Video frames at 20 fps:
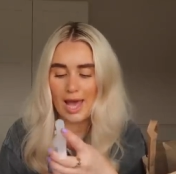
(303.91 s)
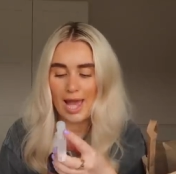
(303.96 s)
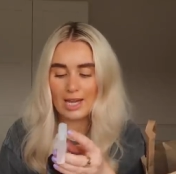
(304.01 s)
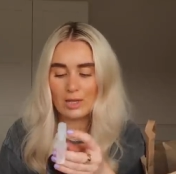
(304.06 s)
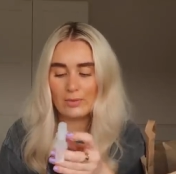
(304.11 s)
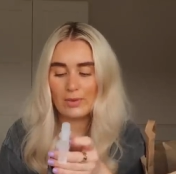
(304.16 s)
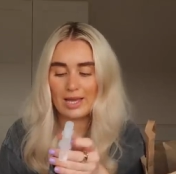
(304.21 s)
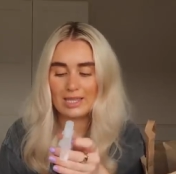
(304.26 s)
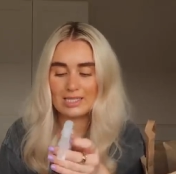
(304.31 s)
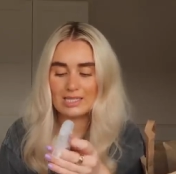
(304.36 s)

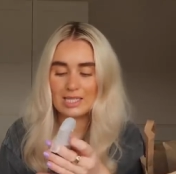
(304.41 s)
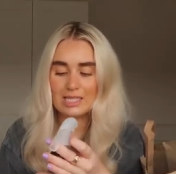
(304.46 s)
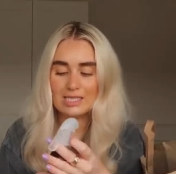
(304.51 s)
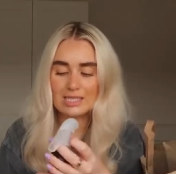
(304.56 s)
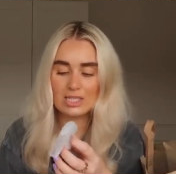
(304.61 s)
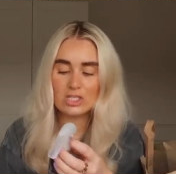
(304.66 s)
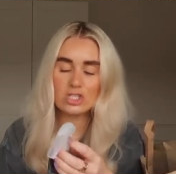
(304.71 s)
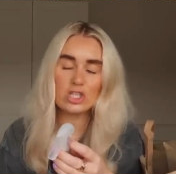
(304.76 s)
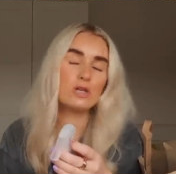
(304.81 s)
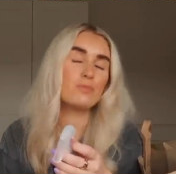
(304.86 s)
Anyways, this
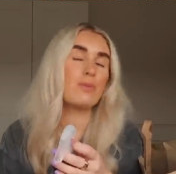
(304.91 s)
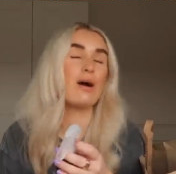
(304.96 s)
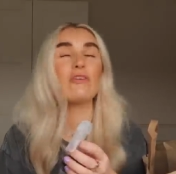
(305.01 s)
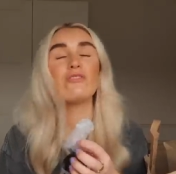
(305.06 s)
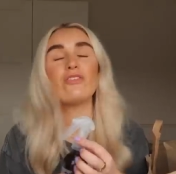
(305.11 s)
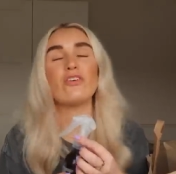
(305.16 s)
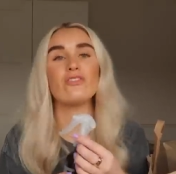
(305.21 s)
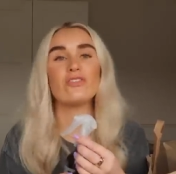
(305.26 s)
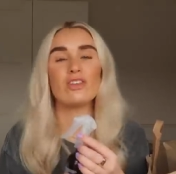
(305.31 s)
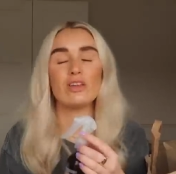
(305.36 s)
said
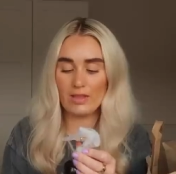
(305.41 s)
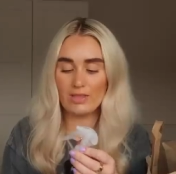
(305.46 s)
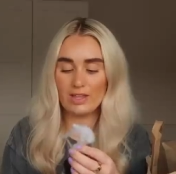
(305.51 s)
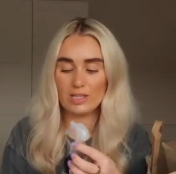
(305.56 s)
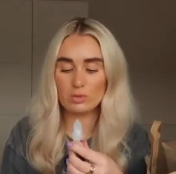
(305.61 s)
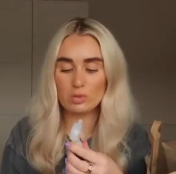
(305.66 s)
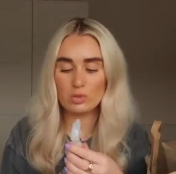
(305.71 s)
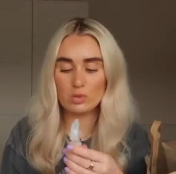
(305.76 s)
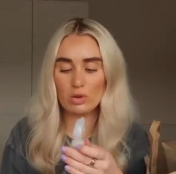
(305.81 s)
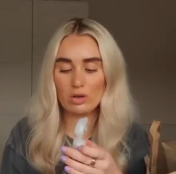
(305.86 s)
£2.50 and
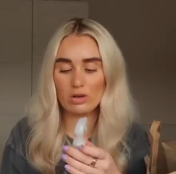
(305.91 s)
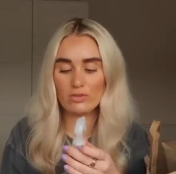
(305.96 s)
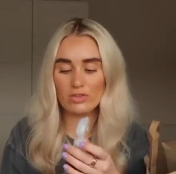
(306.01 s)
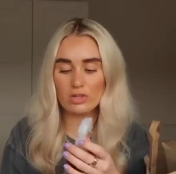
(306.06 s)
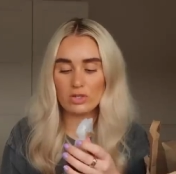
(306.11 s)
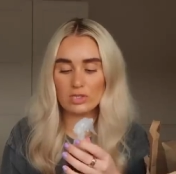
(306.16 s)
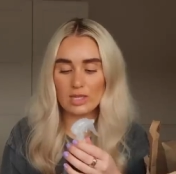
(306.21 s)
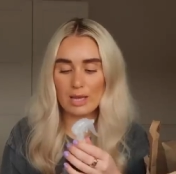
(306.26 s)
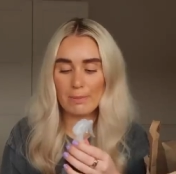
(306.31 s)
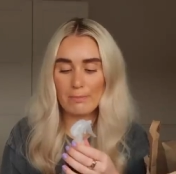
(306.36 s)
this was one of
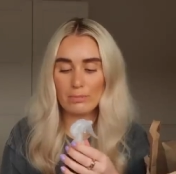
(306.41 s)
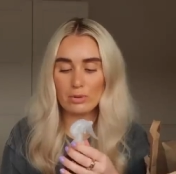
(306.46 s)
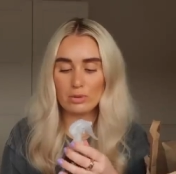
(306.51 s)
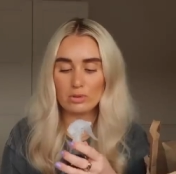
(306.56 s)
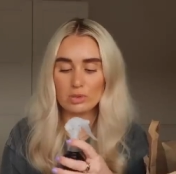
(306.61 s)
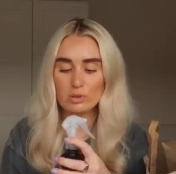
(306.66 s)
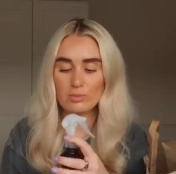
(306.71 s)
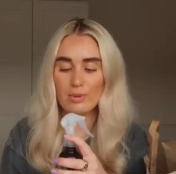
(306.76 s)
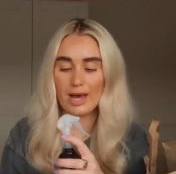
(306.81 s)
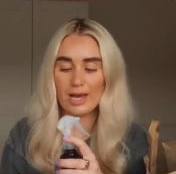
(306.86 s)
those
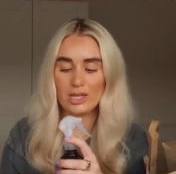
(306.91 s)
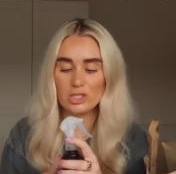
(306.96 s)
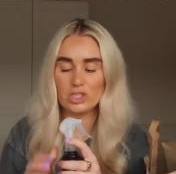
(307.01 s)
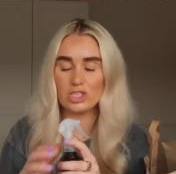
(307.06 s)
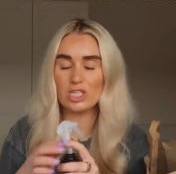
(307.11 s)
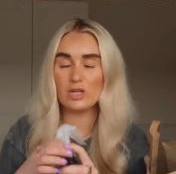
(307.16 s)
impulse buys.